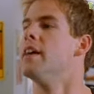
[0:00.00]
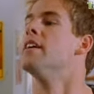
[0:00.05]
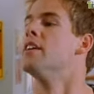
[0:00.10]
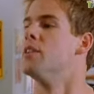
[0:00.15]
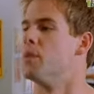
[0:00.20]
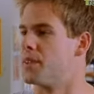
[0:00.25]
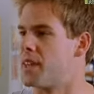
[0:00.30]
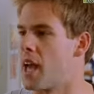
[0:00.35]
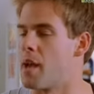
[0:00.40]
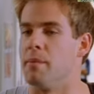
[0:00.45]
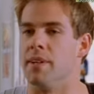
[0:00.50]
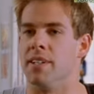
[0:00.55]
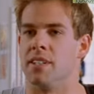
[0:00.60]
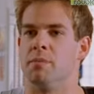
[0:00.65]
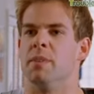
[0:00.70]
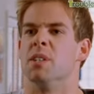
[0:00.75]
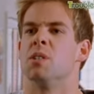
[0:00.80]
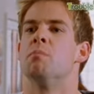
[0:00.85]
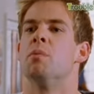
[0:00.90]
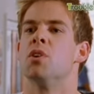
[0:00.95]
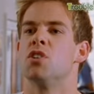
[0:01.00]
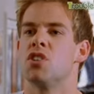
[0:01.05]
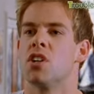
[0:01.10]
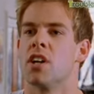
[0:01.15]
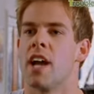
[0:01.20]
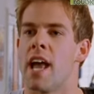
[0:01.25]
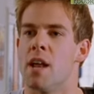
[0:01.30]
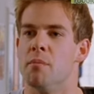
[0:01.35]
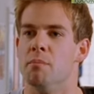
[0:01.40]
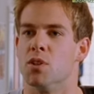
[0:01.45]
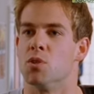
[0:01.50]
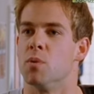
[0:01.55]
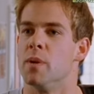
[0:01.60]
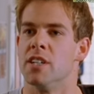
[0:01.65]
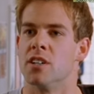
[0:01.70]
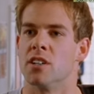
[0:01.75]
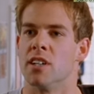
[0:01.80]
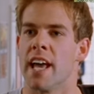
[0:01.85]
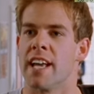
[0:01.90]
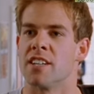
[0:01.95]
You know what that means? It means put your head
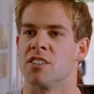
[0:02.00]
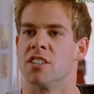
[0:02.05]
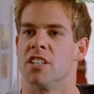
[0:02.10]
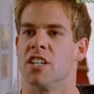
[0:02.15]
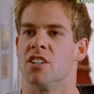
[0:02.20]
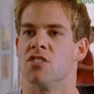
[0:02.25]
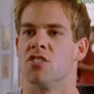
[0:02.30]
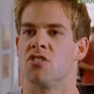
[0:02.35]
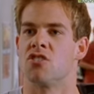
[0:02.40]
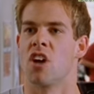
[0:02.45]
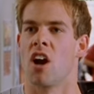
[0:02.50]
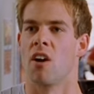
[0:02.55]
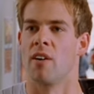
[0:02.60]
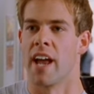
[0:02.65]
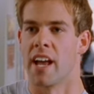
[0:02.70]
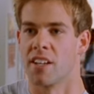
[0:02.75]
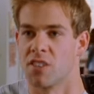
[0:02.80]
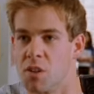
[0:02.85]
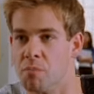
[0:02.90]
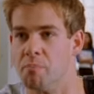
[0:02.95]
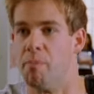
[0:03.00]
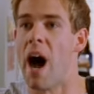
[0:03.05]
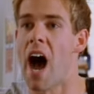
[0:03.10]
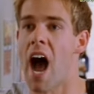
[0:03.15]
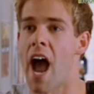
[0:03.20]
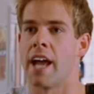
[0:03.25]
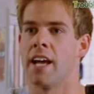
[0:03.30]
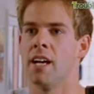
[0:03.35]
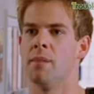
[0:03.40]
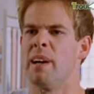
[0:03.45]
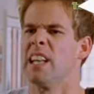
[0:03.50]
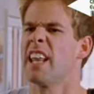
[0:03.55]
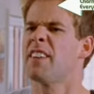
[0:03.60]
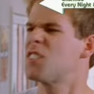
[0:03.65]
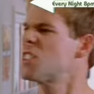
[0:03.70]
between your legs and kiss your sorry ass goodbye. My life